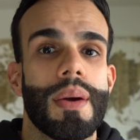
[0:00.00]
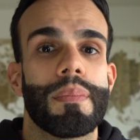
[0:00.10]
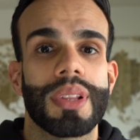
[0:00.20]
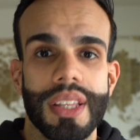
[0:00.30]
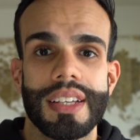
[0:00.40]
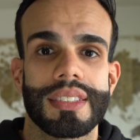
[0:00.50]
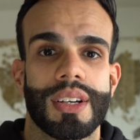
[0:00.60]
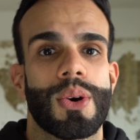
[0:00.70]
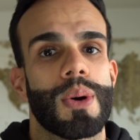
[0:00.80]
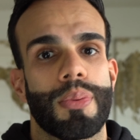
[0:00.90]
please
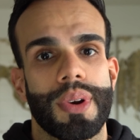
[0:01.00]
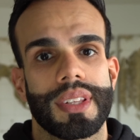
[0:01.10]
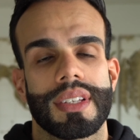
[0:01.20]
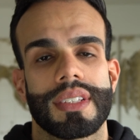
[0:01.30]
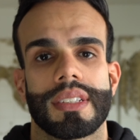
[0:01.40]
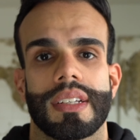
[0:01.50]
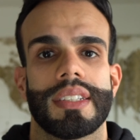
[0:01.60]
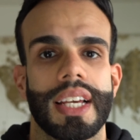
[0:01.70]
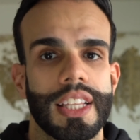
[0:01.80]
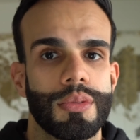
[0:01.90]
incorporate this in your
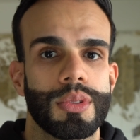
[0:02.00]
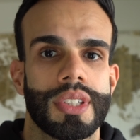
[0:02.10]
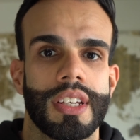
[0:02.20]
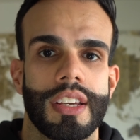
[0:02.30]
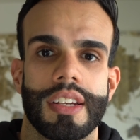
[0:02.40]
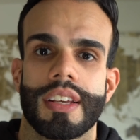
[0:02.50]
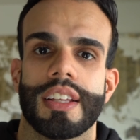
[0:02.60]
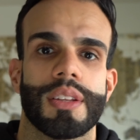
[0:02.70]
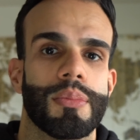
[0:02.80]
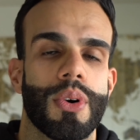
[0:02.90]
daily routine in
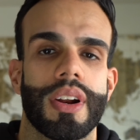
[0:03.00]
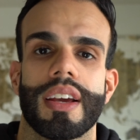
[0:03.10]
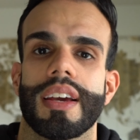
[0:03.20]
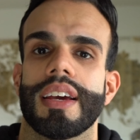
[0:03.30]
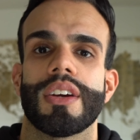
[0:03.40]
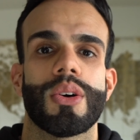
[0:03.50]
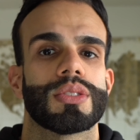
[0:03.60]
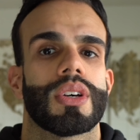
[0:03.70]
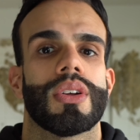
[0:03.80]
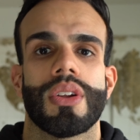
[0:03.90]
the morning. It goes
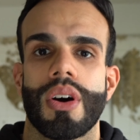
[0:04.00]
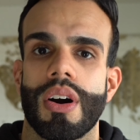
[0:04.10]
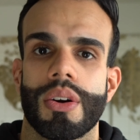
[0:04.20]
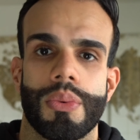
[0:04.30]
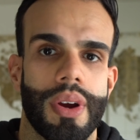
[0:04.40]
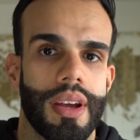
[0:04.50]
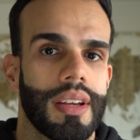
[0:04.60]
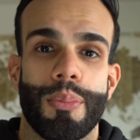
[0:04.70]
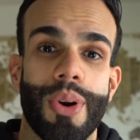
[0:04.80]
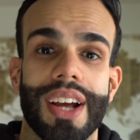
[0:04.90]
a long way.
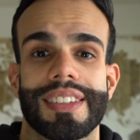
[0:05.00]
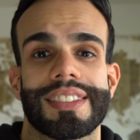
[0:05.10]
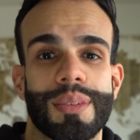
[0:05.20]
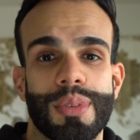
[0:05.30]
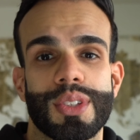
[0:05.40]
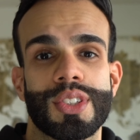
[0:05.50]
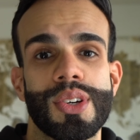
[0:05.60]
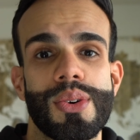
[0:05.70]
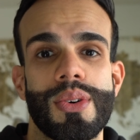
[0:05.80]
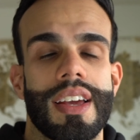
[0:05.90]
Practice number
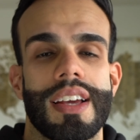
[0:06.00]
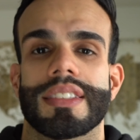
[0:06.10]
2 is